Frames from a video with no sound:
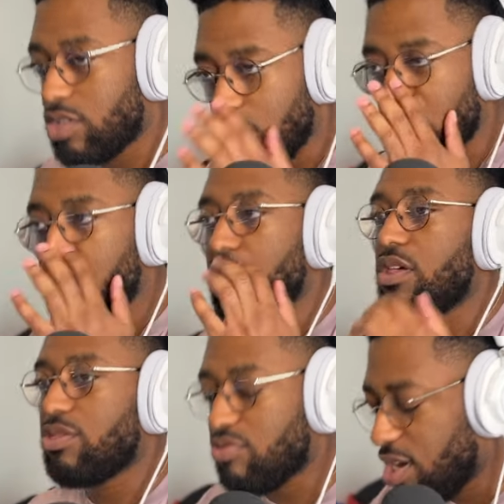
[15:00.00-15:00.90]
2,
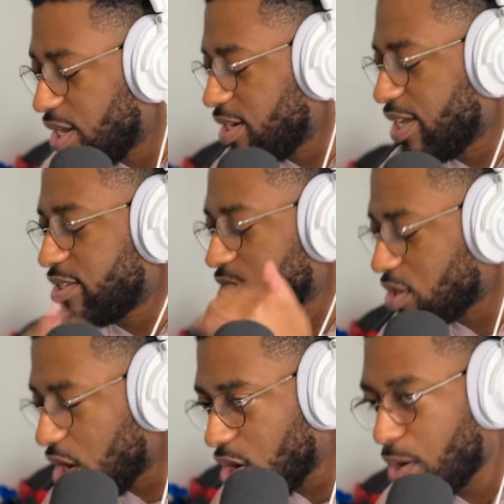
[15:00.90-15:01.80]
3, let's
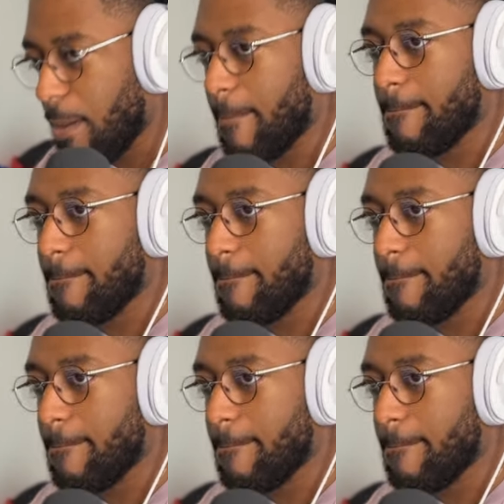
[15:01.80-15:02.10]
go.